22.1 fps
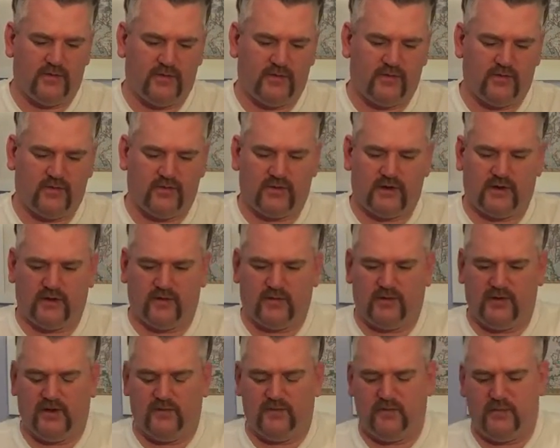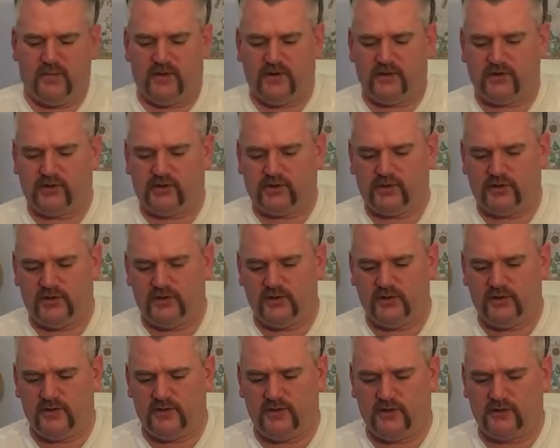Don't think they'll need much.
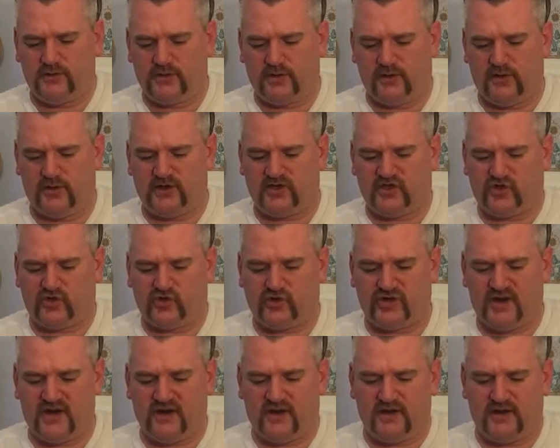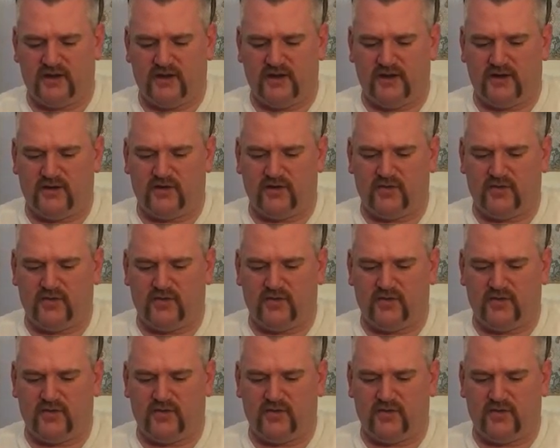There's a lot of strength in there.